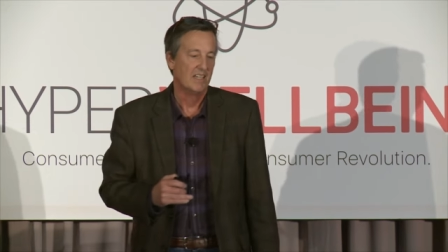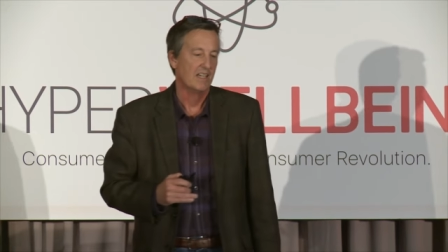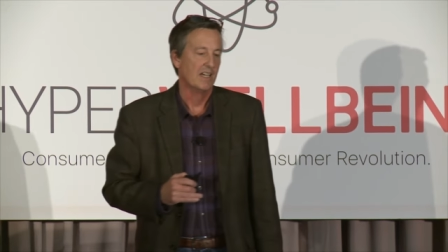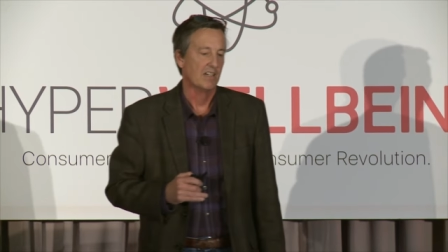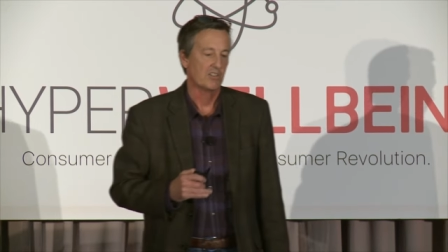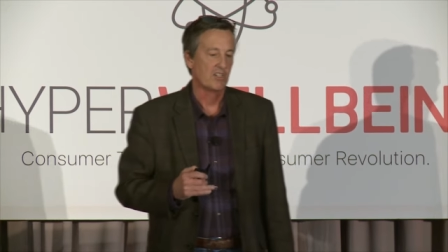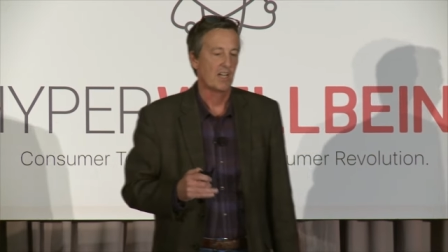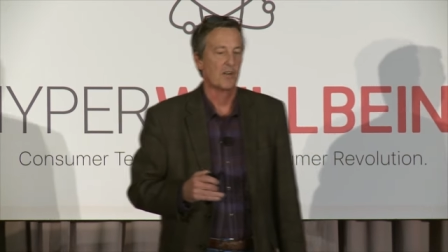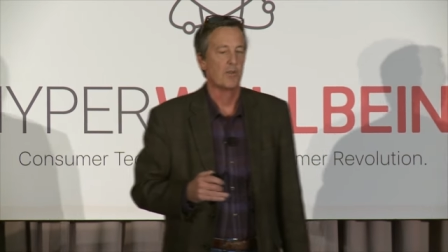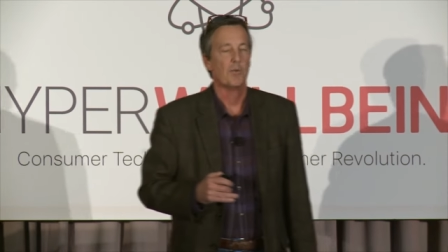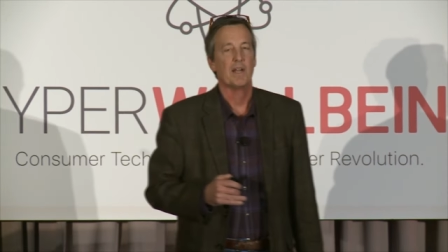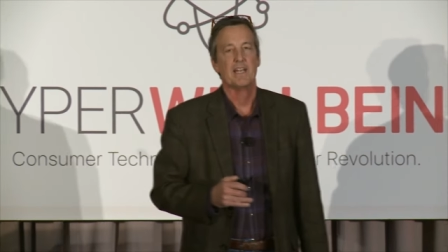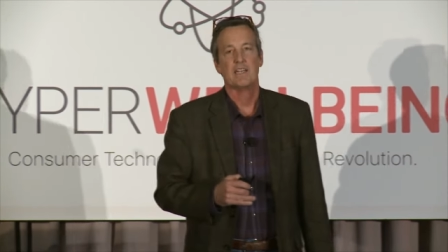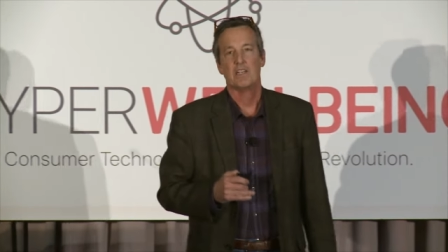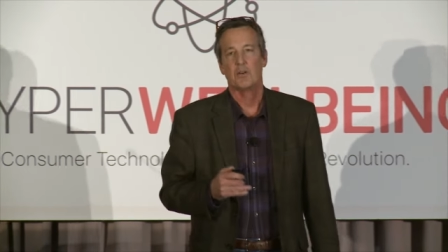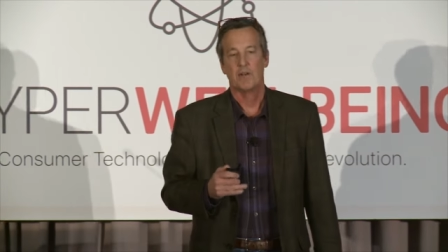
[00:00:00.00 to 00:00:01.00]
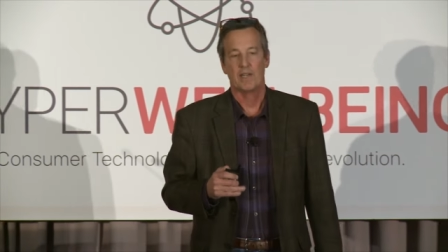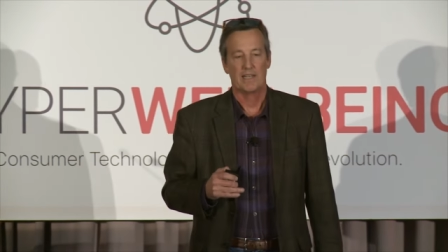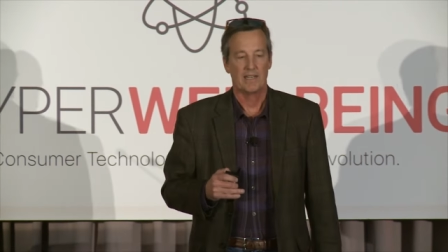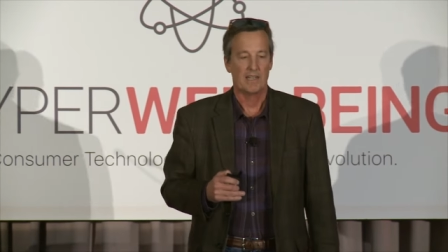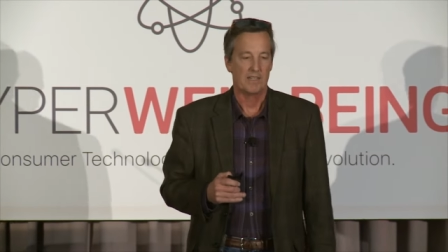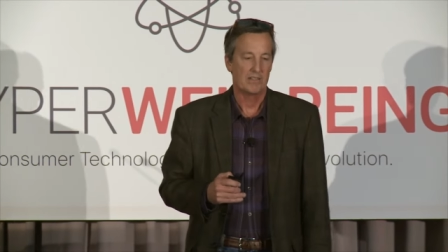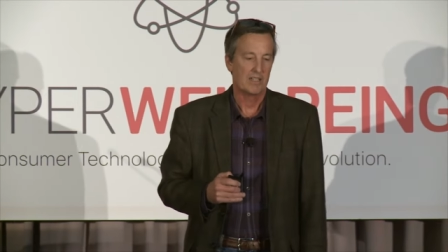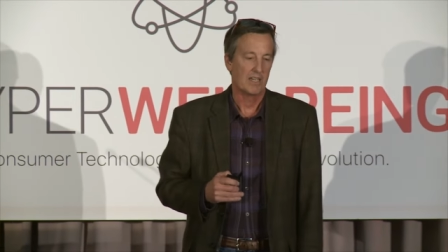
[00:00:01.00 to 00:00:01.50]
And it's got a radio and
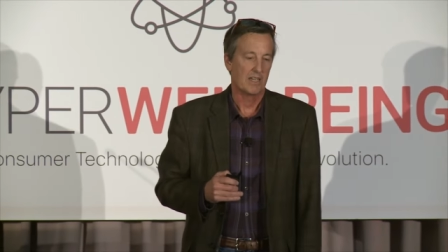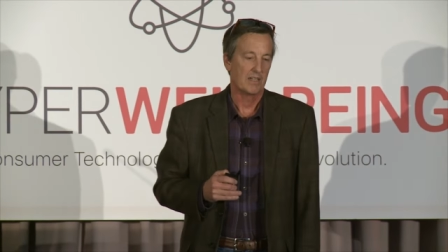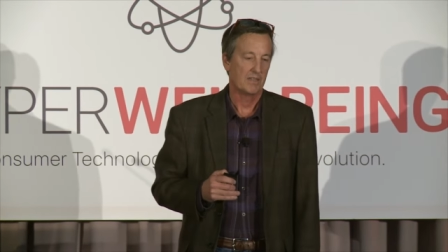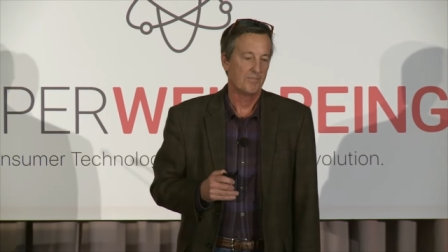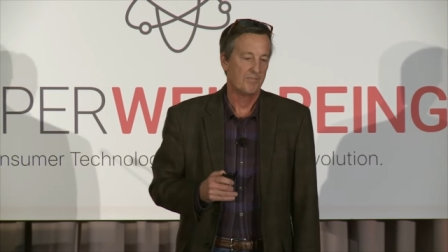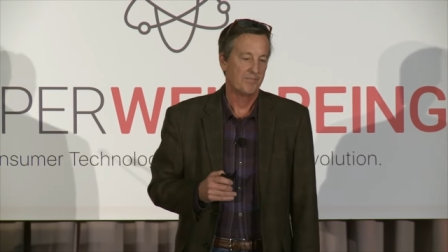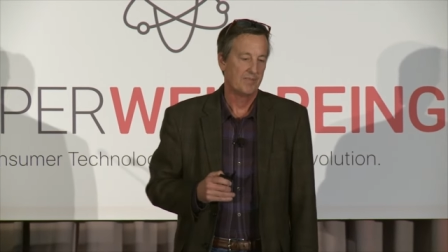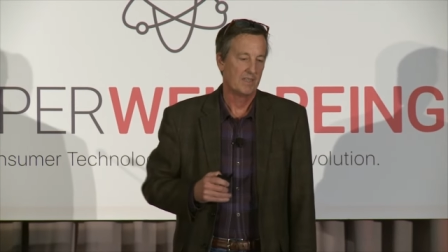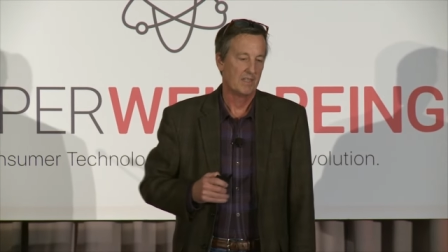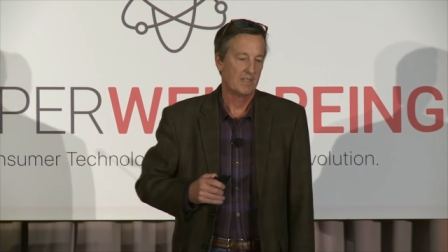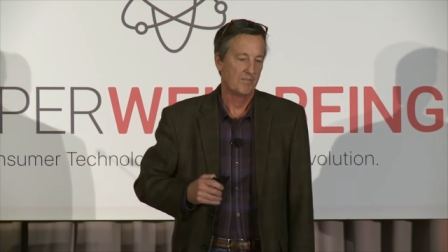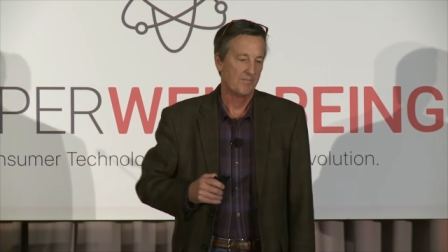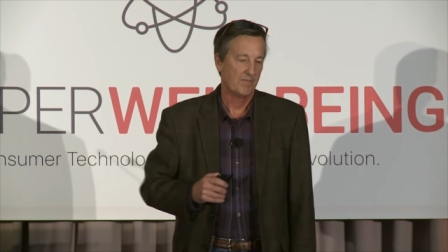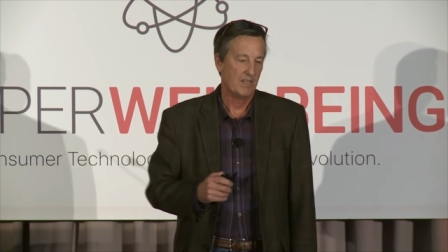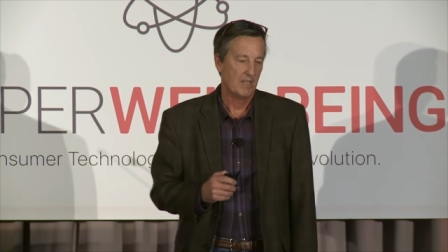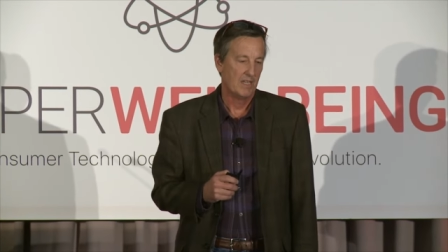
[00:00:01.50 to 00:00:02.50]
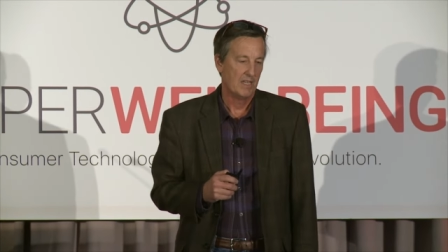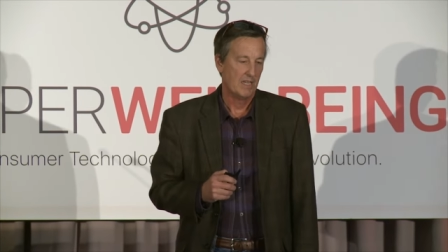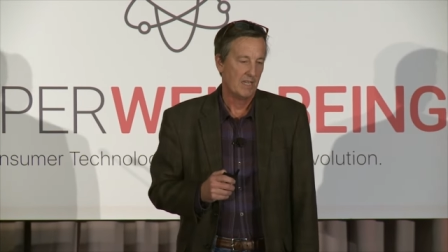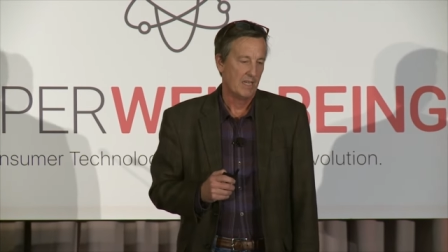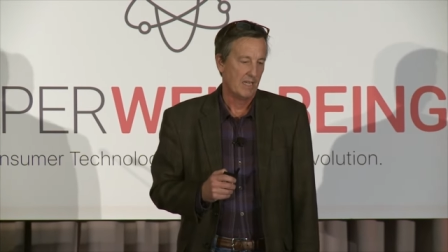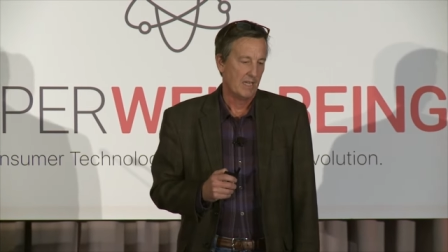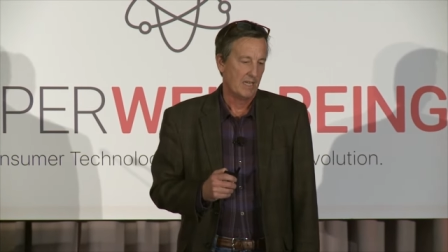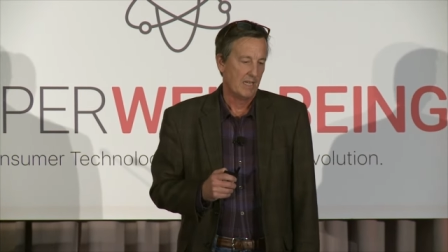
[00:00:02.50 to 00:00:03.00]
an antenna.
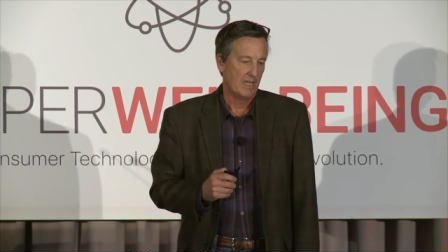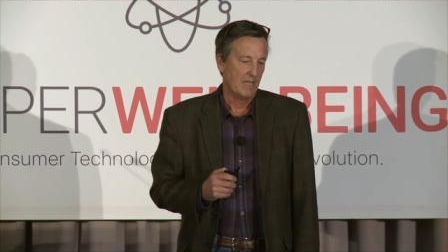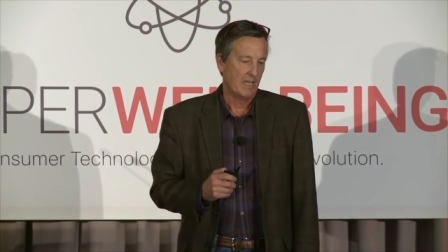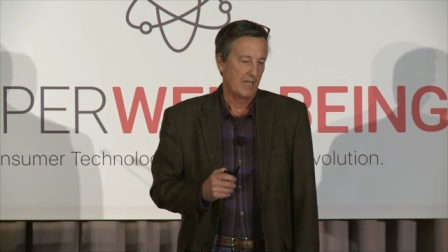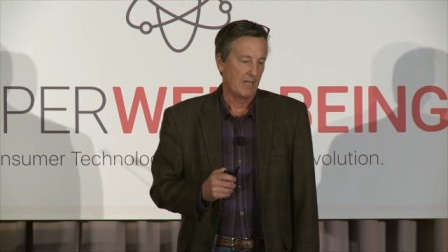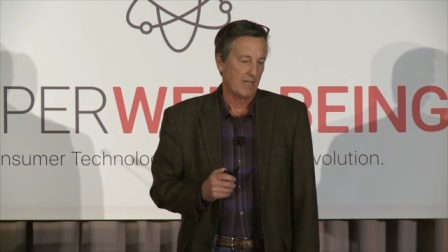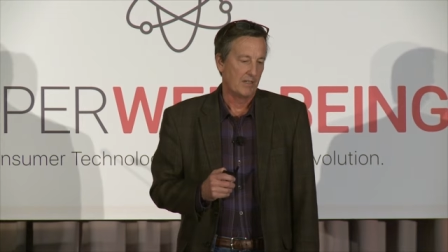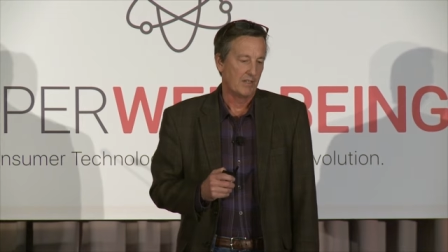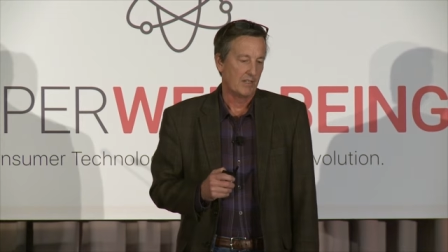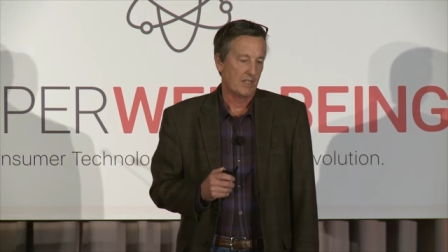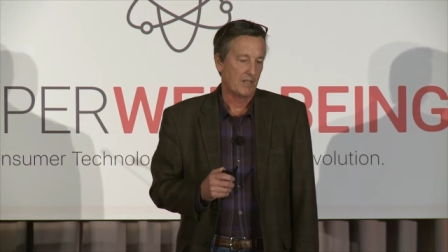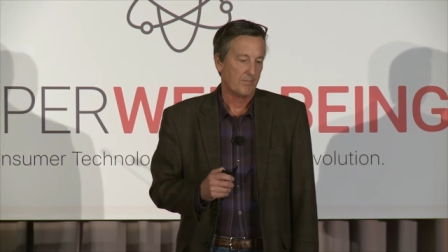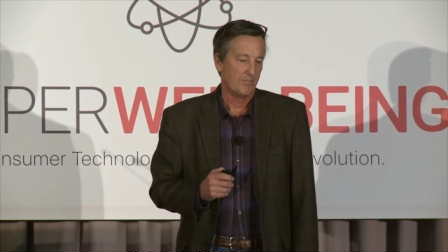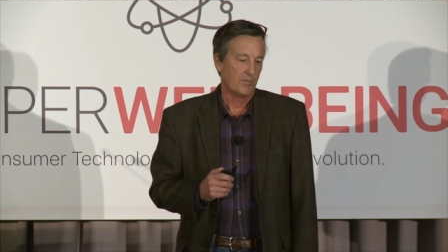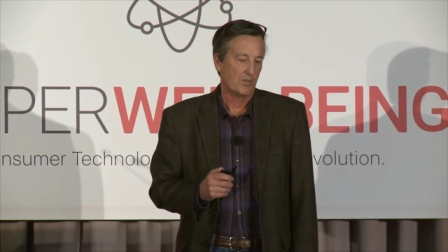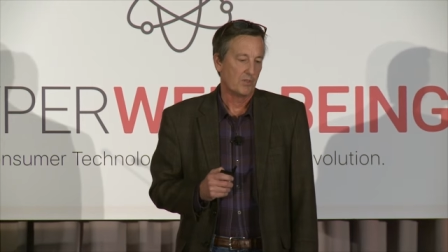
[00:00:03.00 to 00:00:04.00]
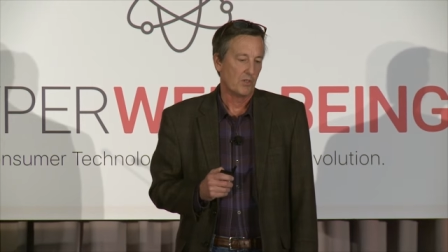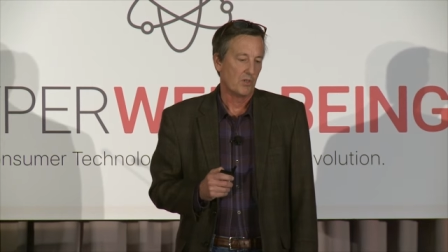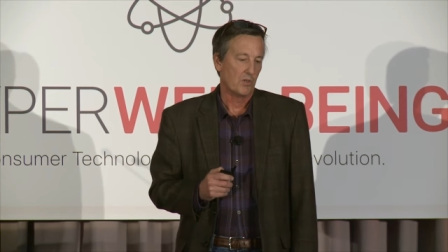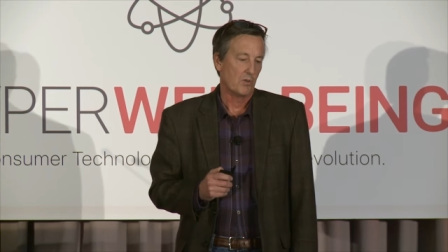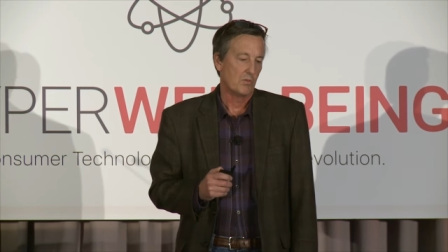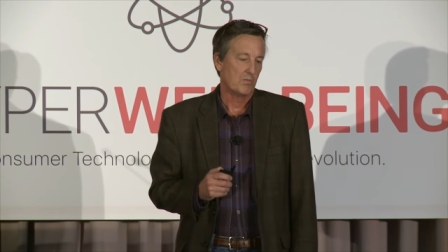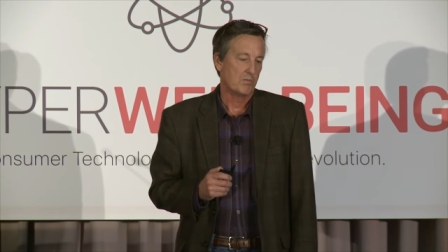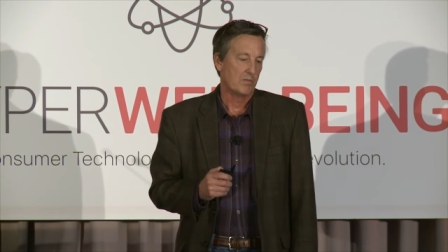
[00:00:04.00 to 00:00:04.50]
And um,
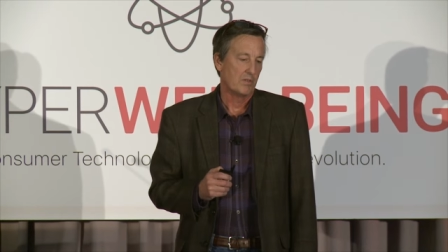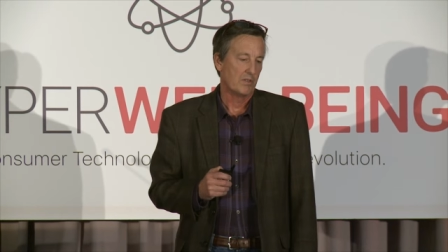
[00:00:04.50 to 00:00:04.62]
so,